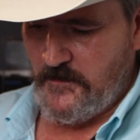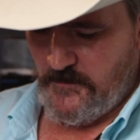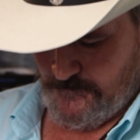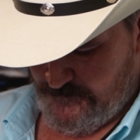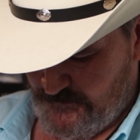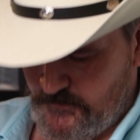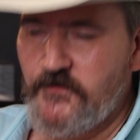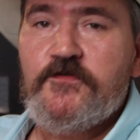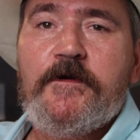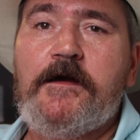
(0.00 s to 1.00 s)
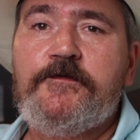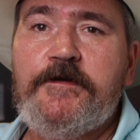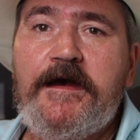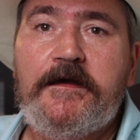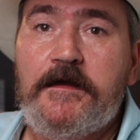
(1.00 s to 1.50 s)
Uh, just goes around your
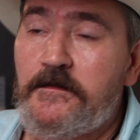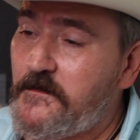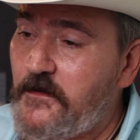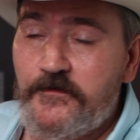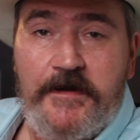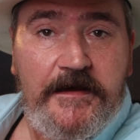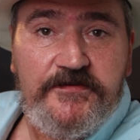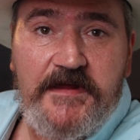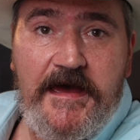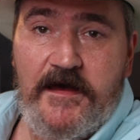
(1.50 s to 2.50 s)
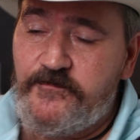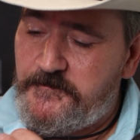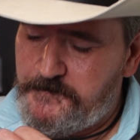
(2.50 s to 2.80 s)
neck, and they're nice to have.